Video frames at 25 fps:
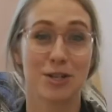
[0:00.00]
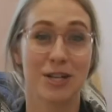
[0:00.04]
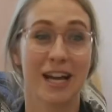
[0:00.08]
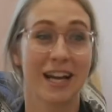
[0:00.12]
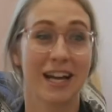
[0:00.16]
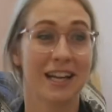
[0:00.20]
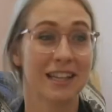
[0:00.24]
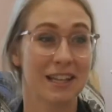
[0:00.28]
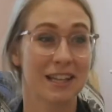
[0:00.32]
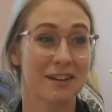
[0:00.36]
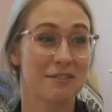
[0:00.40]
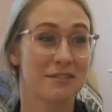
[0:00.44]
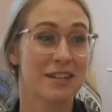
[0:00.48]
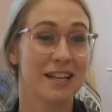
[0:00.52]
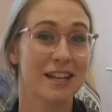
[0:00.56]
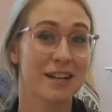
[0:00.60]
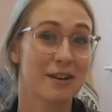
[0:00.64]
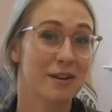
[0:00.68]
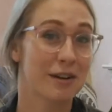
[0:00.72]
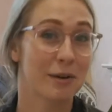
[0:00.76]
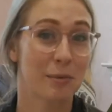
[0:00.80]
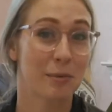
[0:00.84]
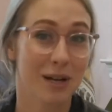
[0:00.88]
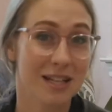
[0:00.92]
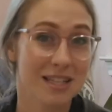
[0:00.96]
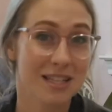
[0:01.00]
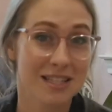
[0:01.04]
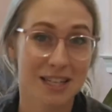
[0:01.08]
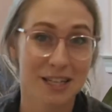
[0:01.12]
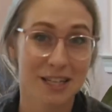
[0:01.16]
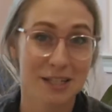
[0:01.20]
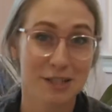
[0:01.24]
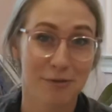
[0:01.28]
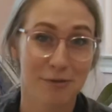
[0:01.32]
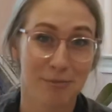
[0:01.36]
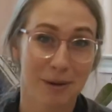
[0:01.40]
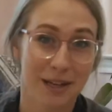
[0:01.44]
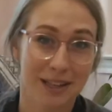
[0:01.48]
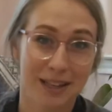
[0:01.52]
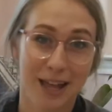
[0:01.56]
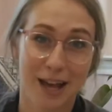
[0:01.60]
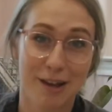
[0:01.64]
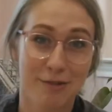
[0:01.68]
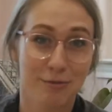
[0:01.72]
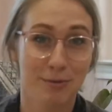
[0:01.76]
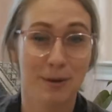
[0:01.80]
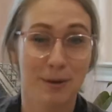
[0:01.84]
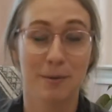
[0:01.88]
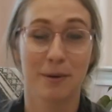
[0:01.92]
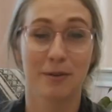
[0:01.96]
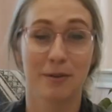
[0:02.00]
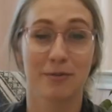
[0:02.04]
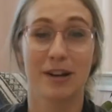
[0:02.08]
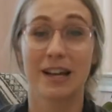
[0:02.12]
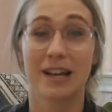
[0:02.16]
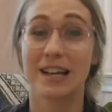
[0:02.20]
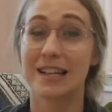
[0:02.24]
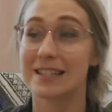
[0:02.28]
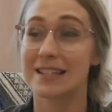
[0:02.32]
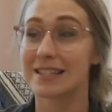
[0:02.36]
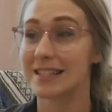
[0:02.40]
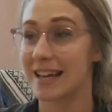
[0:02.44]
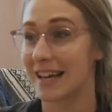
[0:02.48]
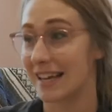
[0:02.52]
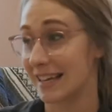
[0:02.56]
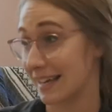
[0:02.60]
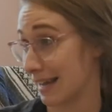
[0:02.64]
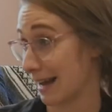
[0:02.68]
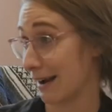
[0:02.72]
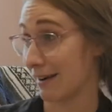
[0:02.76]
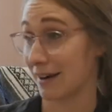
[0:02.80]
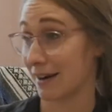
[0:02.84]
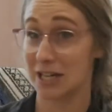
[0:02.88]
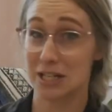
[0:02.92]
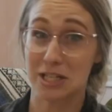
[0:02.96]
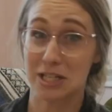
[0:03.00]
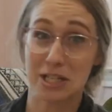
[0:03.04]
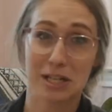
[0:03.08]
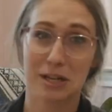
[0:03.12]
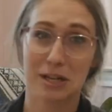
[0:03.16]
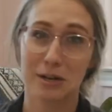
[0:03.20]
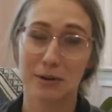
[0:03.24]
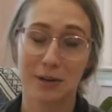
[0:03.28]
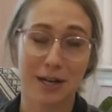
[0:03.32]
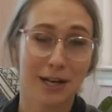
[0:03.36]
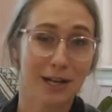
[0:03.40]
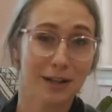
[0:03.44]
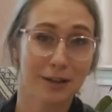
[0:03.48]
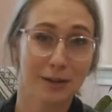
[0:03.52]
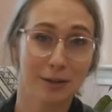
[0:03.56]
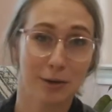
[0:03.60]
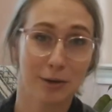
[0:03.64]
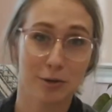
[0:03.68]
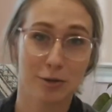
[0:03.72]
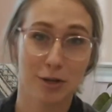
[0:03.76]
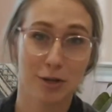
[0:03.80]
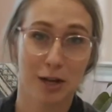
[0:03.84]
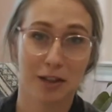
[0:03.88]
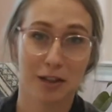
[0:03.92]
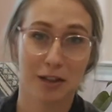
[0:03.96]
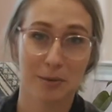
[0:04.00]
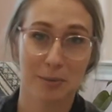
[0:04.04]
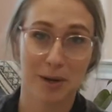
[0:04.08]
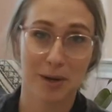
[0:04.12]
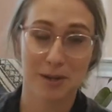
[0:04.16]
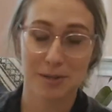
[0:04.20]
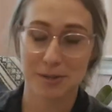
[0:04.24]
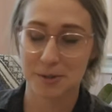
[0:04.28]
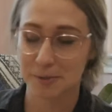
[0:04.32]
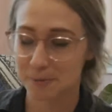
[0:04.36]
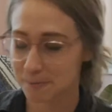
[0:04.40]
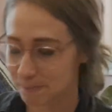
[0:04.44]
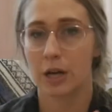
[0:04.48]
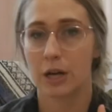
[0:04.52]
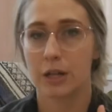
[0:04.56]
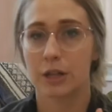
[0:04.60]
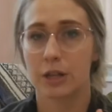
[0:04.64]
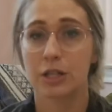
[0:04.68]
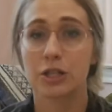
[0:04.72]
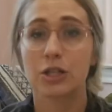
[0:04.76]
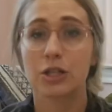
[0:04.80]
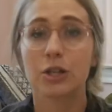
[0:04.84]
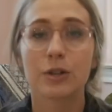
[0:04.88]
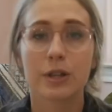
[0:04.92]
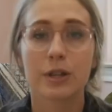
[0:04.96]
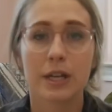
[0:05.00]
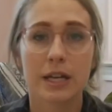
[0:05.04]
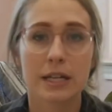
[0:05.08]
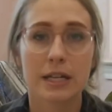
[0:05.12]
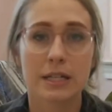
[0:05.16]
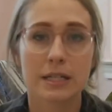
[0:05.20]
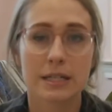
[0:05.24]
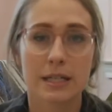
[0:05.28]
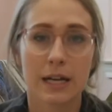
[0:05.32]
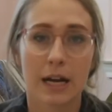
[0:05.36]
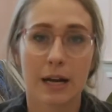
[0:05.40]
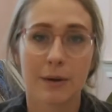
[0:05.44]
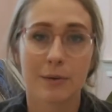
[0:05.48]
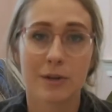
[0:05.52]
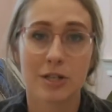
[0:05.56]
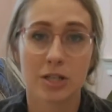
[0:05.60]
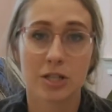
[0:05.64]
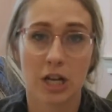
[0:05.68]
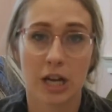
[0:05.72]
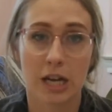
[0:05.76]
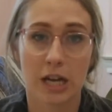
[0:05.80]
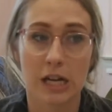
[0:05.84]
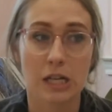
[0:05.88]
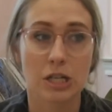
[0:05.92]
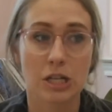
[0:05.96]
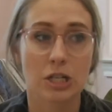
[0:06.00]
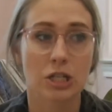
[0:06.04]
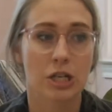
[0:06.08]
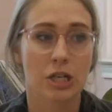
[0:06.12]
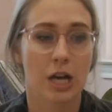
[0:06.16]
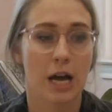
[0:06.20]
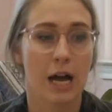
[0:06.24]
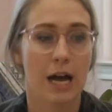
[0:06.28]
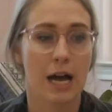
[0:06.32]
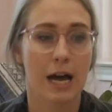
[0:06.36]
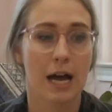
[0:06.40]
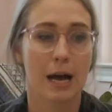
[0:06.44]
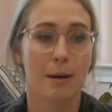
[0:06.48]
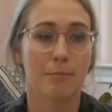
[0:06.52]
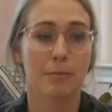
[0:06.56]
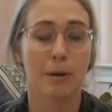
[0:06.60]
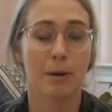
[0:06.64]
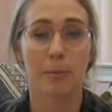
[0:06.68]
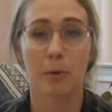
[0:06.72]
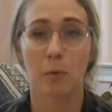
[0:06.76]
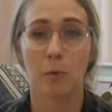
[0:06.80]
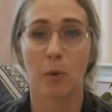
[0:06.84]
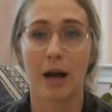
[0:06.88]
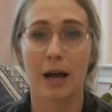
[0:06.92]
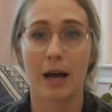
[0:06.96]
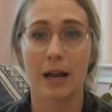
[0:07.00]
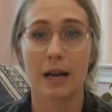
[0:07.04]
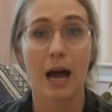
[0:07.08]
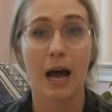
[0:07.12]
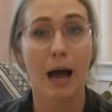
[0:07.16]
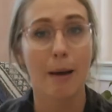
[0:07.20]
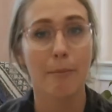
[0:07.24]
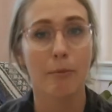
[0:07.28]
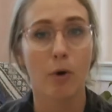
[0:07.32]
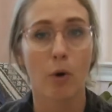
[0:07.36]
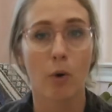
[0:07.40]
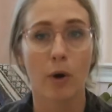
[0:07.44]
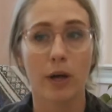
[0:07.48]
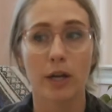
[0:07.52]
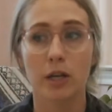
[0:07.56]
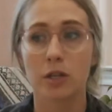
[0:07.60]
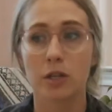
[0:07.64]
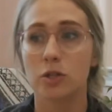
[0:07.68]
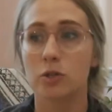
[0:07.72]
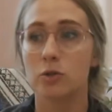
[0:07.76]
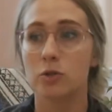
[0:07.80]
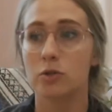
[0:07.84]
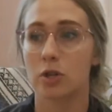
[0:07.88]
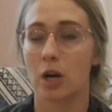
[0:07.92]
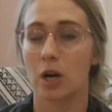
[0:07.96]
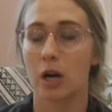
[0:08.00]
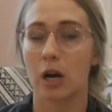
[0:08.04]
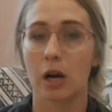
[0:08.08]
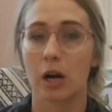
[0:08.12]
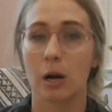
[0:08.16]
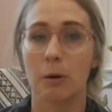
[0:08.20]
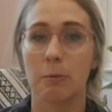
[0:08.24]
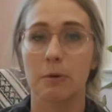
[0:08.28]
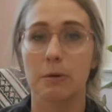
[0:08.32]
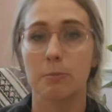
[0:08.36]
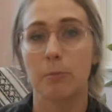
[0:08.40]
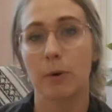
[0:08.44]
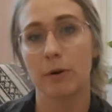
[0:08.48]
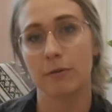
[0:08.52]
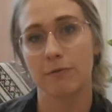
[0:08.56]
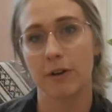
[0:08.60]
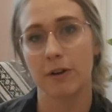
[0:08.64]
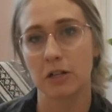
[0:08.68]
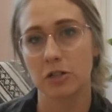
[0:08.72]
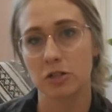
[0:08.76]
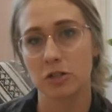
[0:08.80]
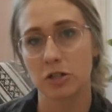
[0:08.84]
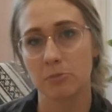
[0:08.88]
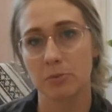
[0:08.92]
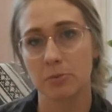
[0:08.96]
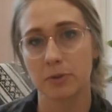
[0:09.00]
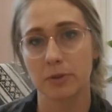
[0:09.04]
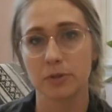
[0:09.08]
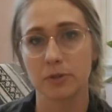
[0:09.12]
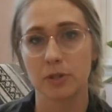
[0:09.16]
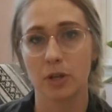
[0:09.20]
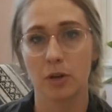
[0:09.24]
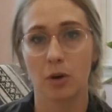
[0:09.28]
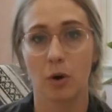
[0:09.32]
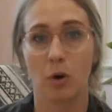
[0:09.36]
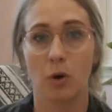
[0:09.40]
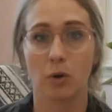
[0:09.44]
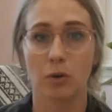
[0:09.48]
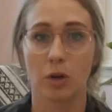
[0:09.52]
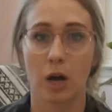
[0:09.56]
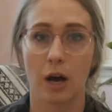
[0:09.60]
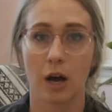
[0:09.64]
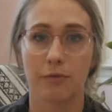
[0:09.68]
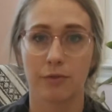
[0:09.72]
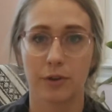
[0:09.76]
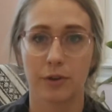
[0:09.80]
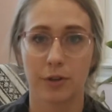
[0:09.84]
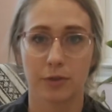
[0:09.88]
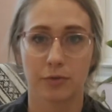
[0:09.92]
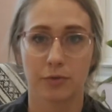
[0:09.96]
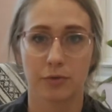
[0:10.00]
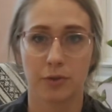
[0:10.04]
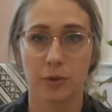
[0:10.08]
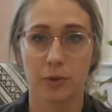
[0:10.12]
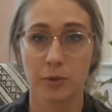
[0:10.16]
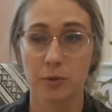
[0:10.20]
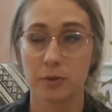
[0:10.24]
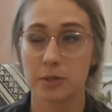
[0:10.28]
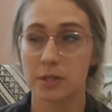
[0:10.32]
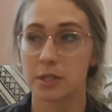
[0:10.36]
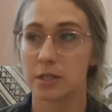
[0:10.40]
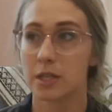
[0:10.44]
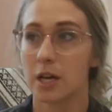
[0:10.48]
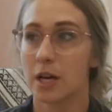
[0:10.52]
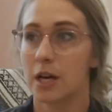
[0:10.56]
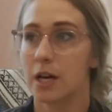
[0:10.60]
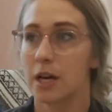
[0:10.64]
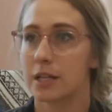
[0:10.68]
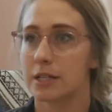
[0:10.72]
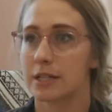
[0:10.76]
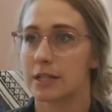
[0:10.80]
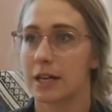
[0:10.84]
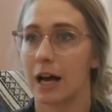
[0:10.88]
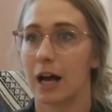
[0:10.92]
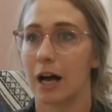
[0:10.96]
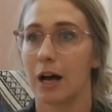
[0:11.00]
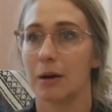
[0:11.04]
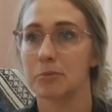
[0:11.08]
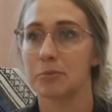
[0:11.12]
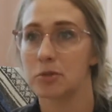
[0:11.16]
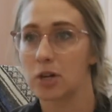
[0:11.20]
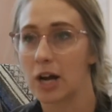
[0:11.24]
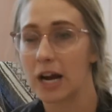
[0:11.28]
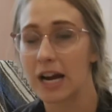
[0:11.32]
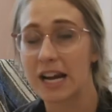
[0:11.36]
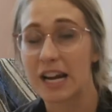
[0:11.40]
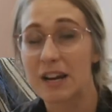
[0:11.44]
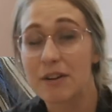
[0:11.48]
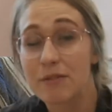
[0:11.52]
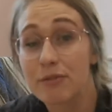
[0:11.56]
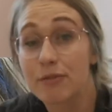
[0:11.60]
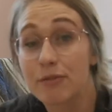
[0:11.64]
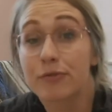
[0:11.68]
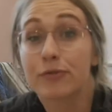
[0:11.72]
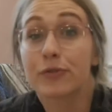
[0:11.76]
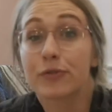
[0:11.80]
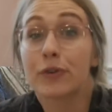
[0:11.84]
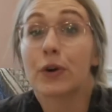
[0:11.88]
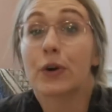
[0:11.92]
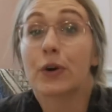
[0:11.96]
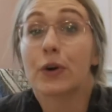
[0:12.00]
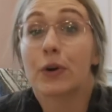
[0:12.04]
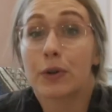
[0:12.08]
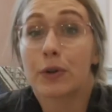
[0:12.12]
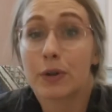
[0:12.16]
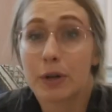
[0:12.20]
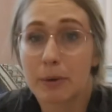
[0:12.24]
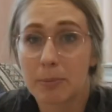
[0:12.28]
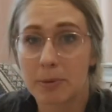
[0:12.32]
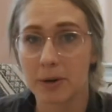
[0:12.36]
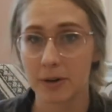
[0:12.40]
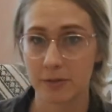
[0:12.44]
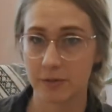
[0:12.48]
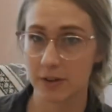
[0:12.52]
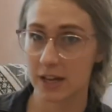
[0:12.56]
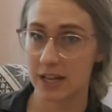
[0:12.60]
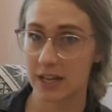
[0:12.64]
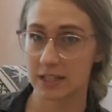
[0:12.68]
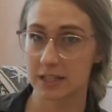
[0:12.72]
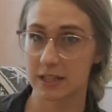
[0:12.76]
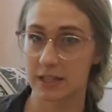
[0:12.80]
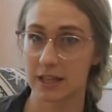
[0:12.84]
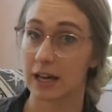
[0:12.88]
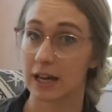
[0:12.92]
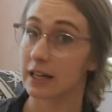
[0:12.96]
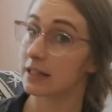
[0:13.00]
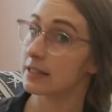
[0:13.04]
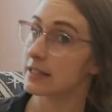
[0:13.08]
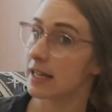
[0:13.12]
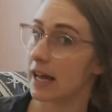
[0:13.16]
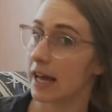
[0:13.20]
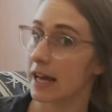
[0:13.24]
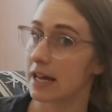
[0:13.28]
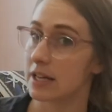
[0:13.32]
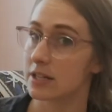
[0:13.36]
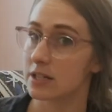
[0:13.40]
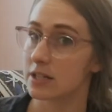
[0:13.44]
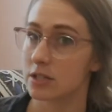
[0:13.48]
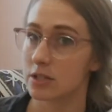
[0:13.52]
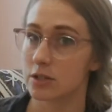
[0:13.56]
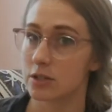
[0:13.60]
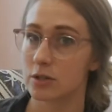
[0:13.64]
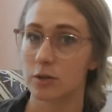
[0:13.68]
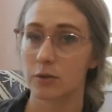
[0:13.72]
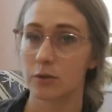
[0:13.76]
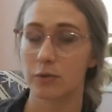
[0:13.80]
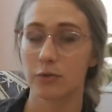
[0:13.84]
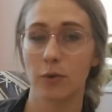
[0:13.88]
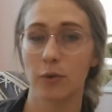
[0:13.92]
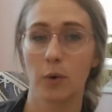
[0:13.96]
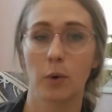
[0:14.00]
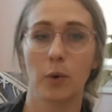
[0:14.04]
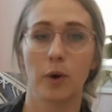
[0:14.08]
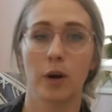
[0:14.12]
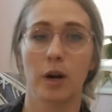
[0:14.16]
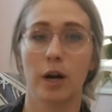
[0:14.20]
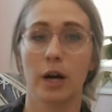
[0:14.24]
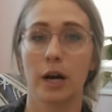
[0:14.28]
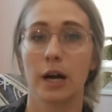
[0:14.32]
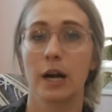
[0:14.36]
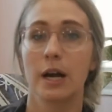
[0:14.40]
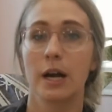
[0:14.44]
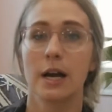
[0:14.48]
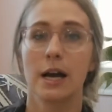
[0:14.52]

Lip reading: I lived in or what stage of my life we were friends, I guarantee you it included chocolate bars. The 2 things that I would change, number 1, I'm going to start her with more vegetables and hold off on the fruits to help try and further prevent that taste for